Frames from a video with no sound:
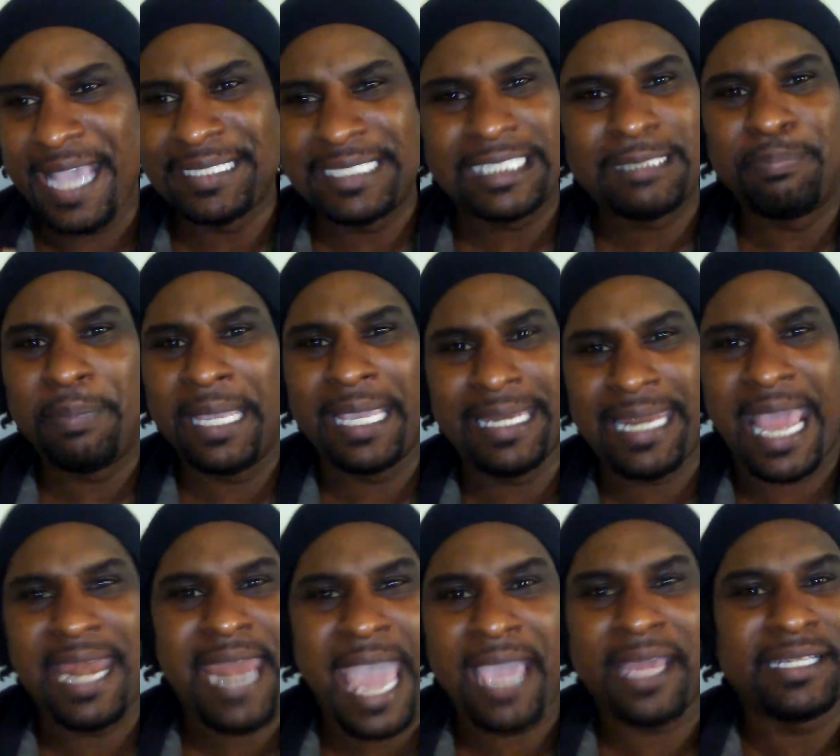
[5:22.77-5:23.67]
and just be in
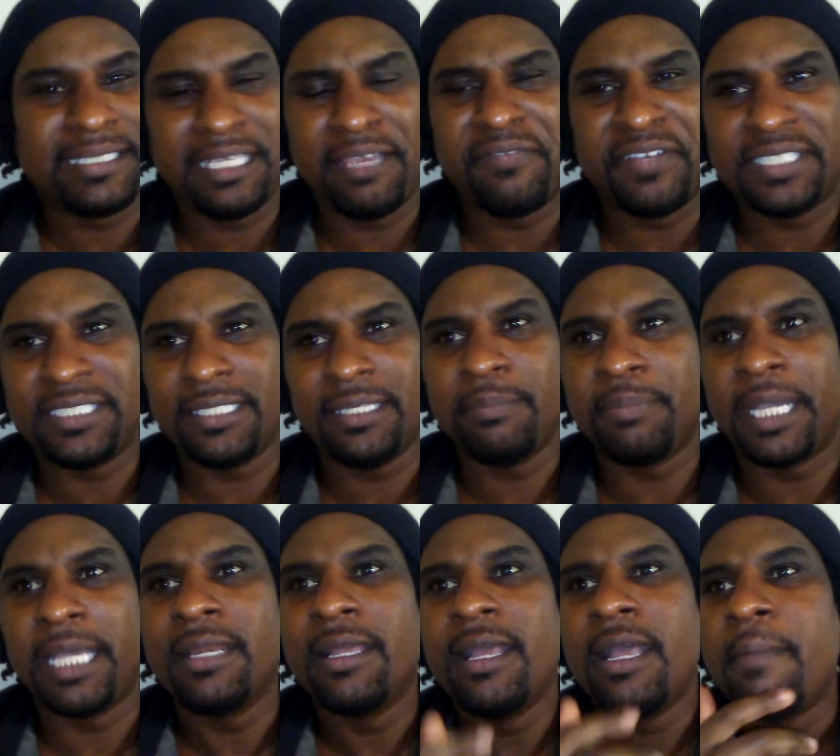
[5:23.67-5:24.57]
that negativity.
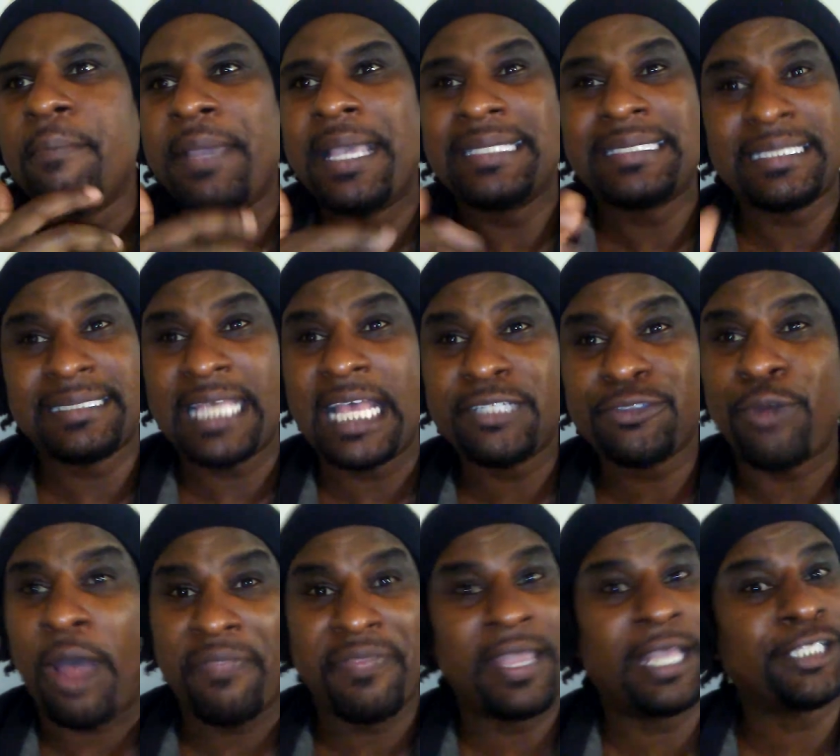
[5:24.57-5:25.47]
But being
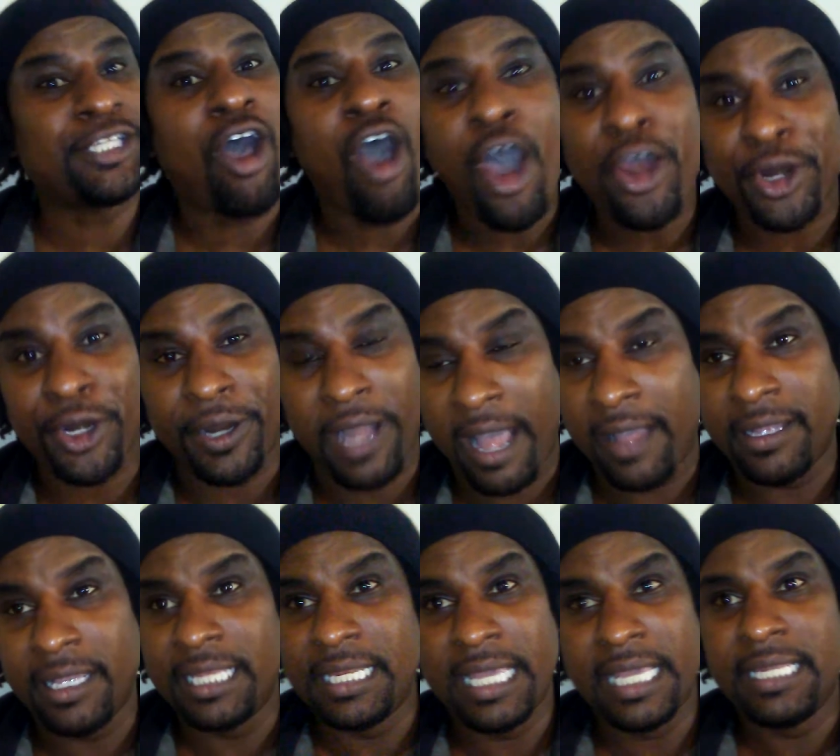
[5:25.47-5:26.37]
successful, I think, is harder
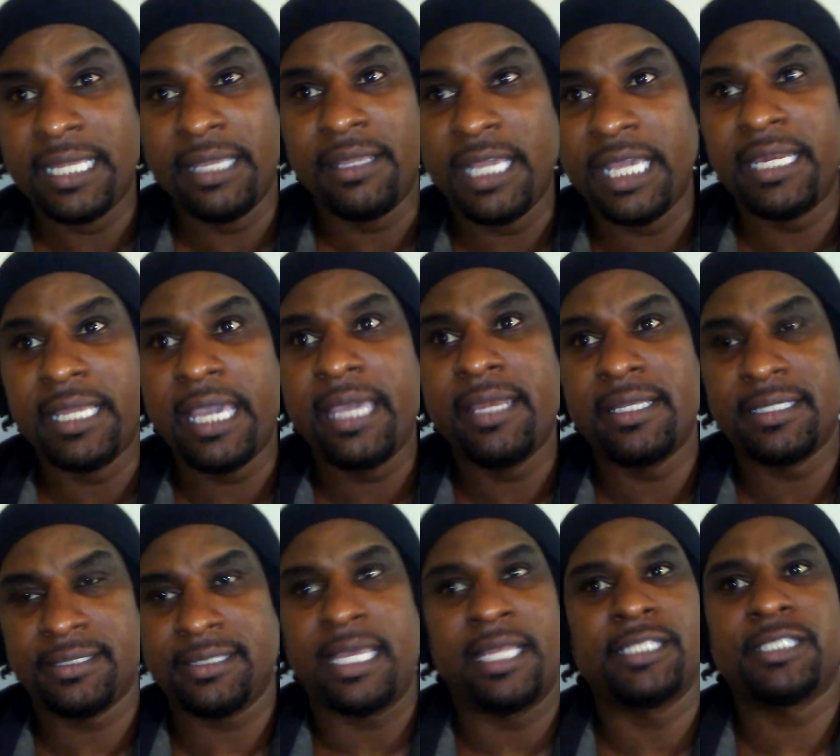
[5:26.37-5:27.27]
in
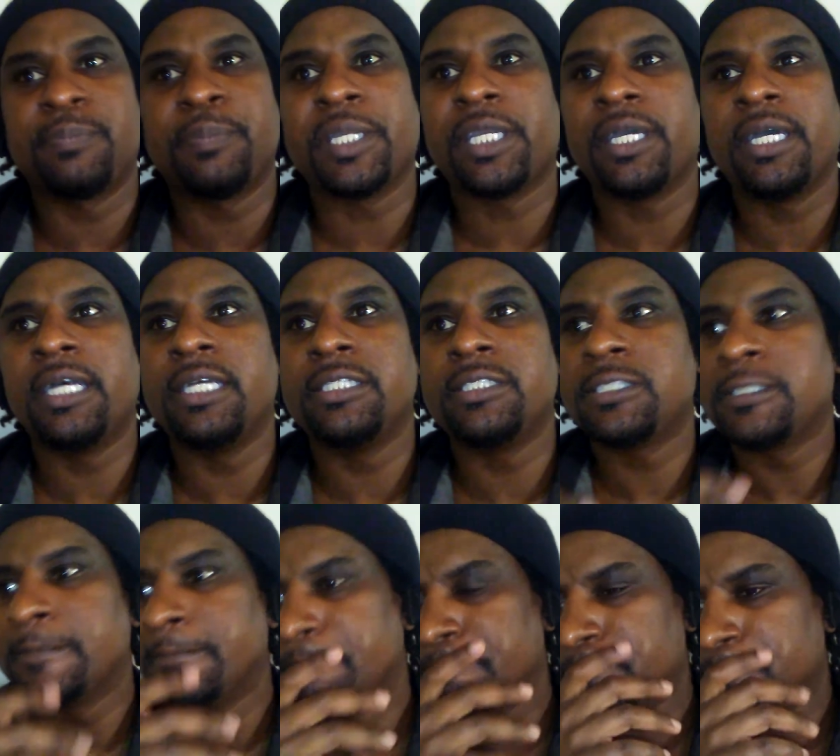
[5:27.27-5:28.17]
a sense,
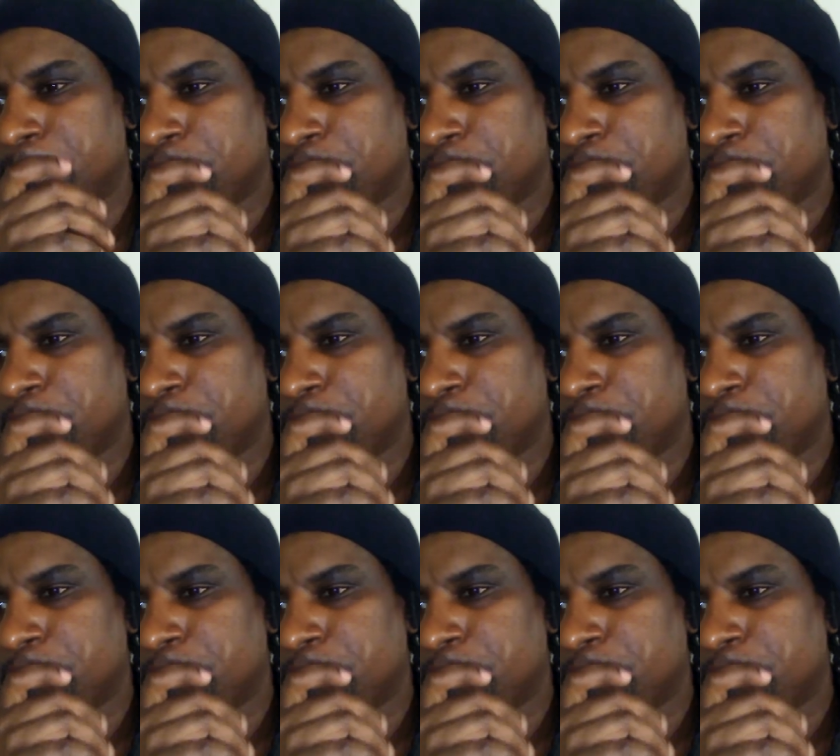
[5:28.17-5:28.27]
because